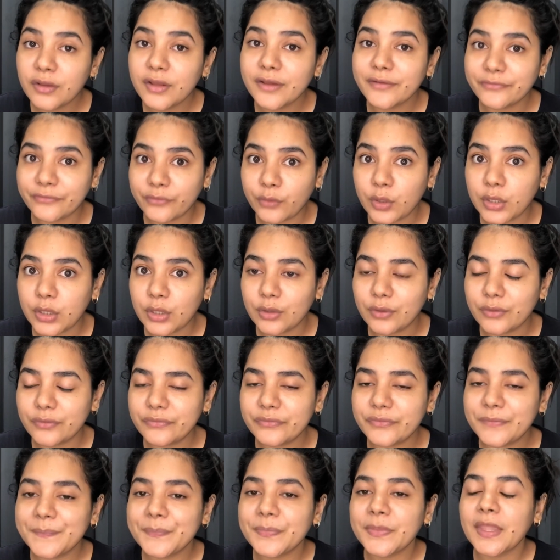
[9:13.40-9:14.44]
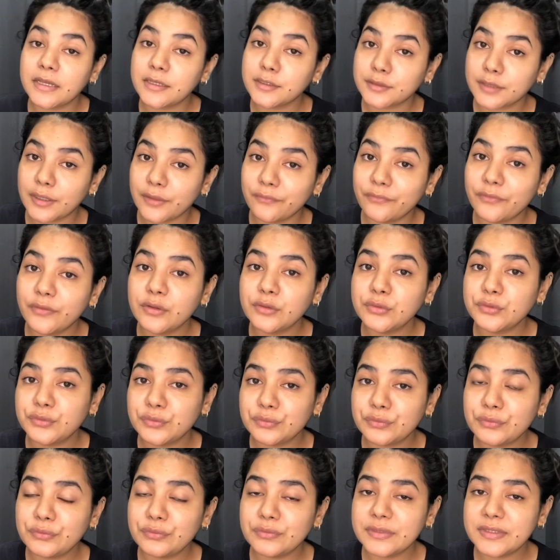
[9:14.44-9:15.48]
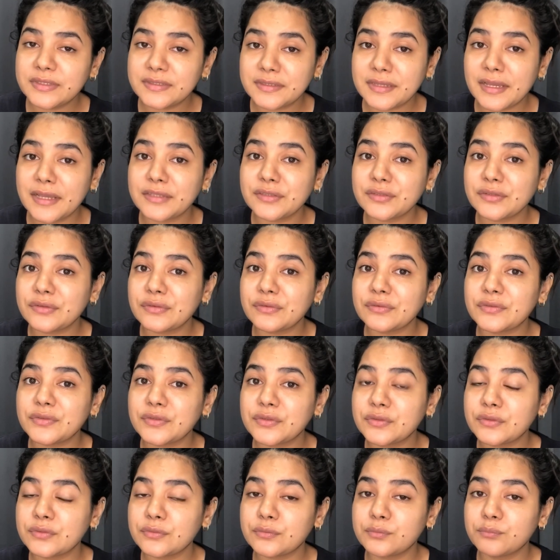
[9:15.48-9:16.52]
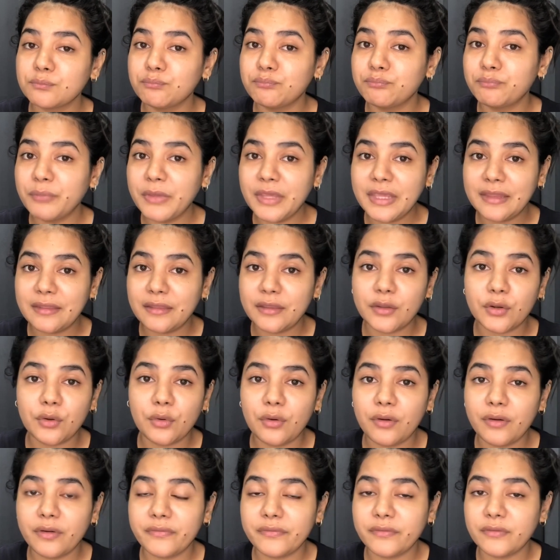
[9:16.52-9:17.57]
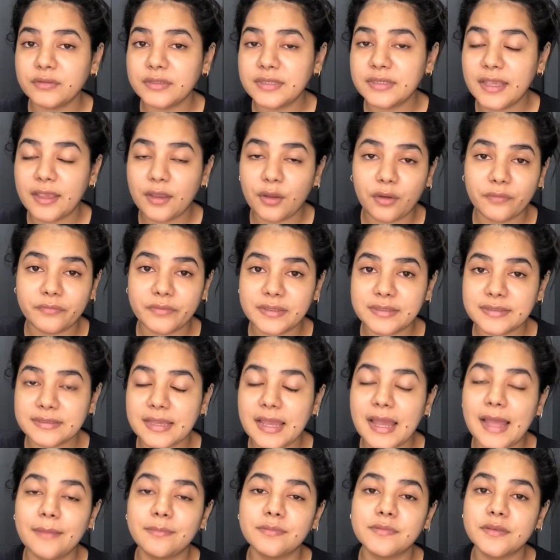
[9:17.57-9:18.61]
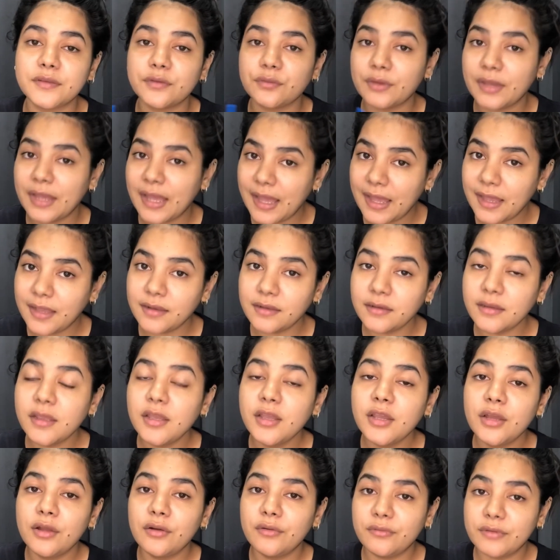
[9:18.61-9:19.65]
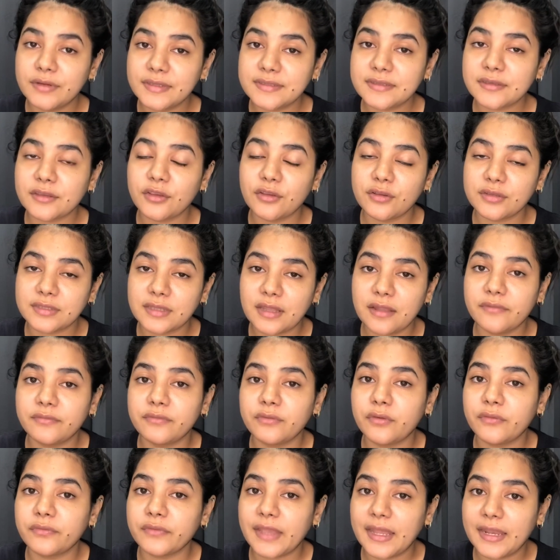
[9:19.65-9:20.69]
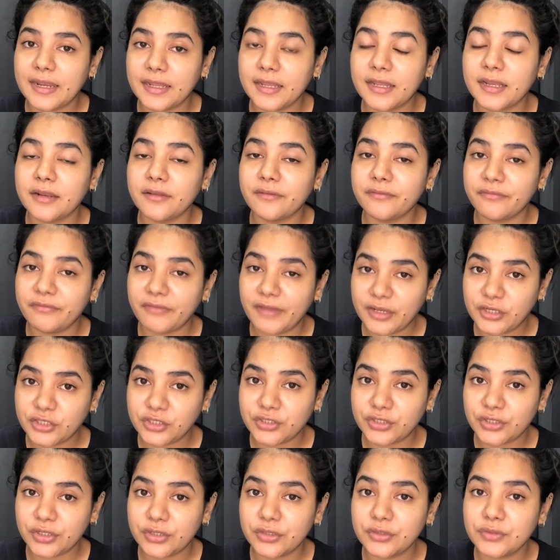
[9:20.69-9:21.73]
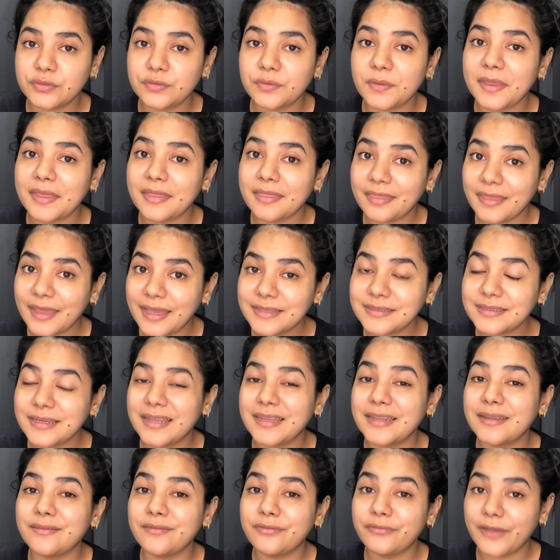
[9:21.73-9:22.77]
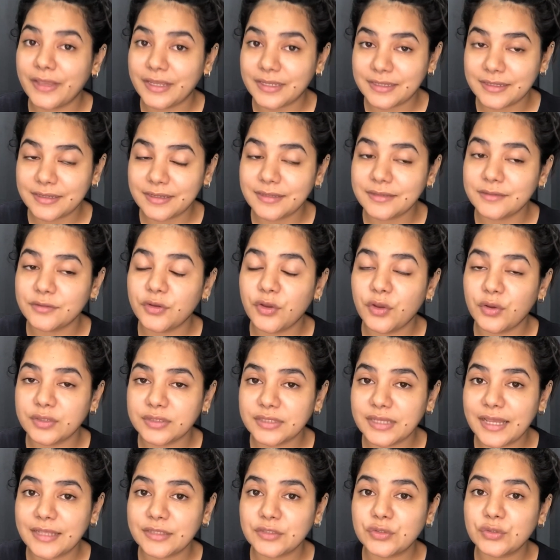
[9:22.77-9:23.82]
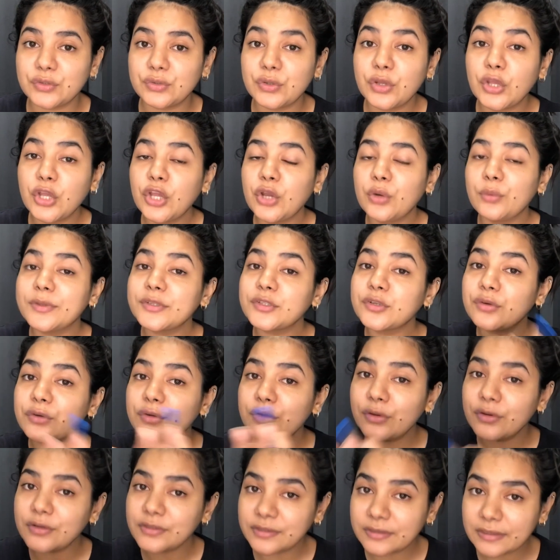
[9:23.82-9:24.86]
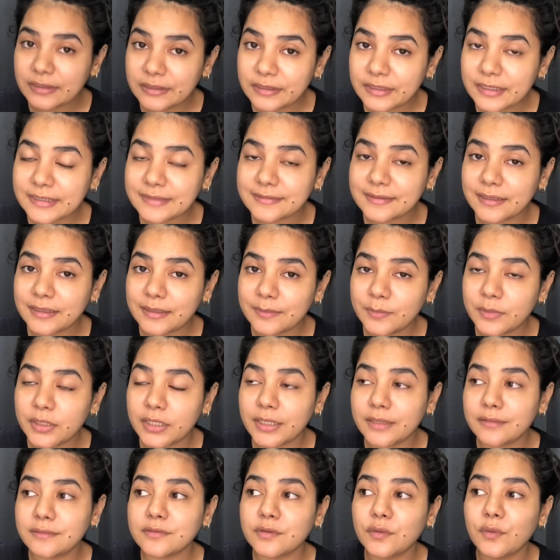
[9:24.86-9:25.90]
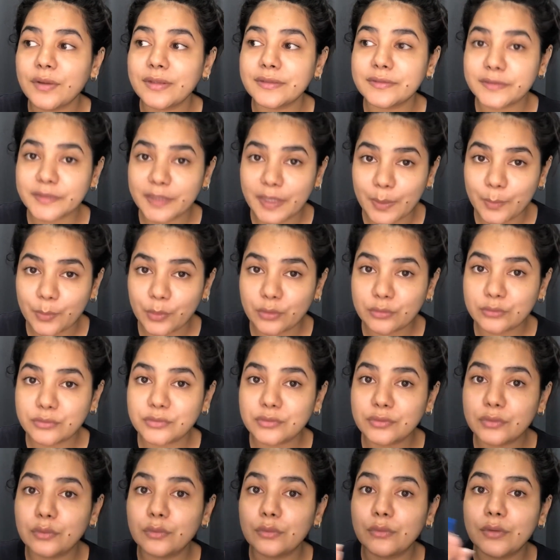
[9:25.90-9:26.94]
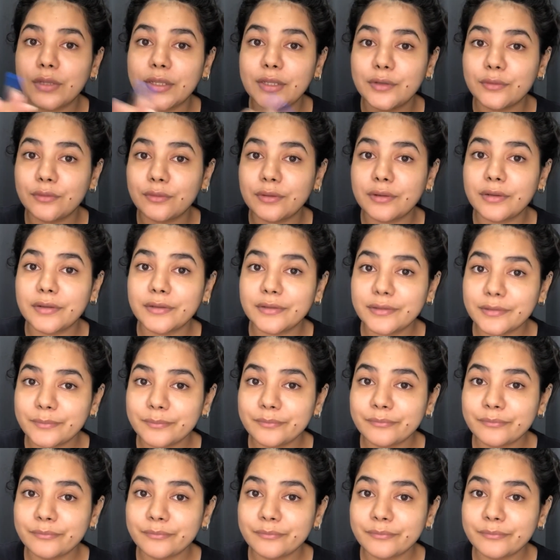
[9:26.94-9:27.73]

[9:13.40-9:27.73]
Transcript: fall off. Because if you do decide to peel it off or take off the scabs, you can risk yourself of getting an infection doing that and infecting your tattoo, which is going to cost you an next set of money to go and see about. So in order